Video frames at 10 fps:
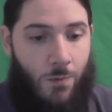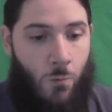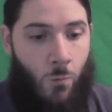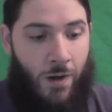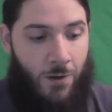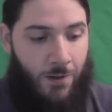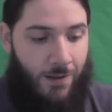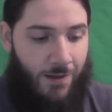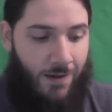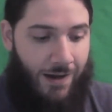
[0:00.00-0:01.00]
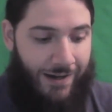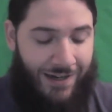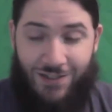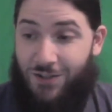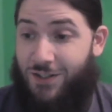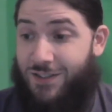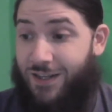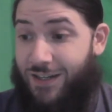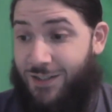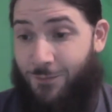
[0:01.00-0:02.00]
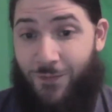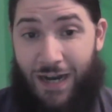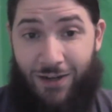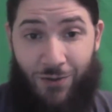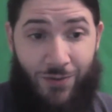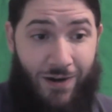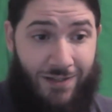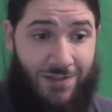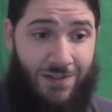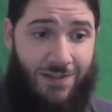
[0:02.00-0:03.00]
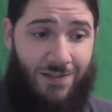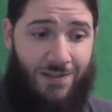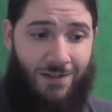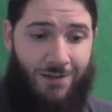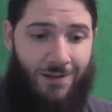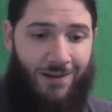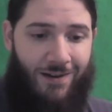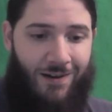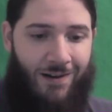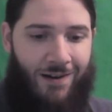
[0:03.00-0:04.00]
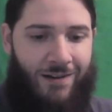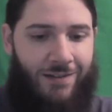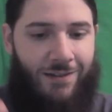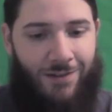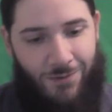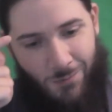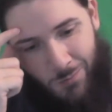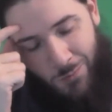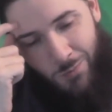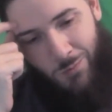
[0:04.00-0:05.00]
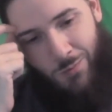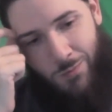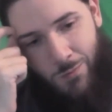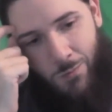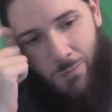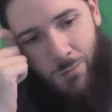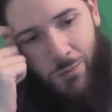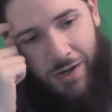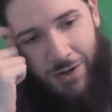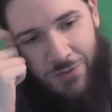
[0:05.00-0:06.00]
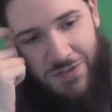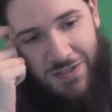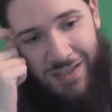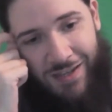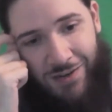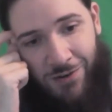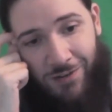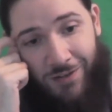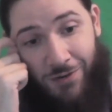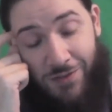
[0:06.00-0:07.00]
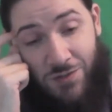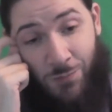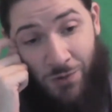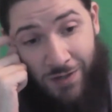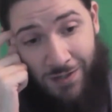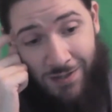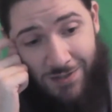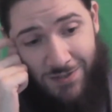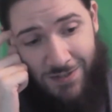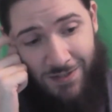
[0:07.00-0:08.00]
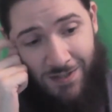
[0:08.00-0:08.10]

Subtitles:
Well, I guess I'll just say some final thoughts on what I was thinking earlier this morning, because,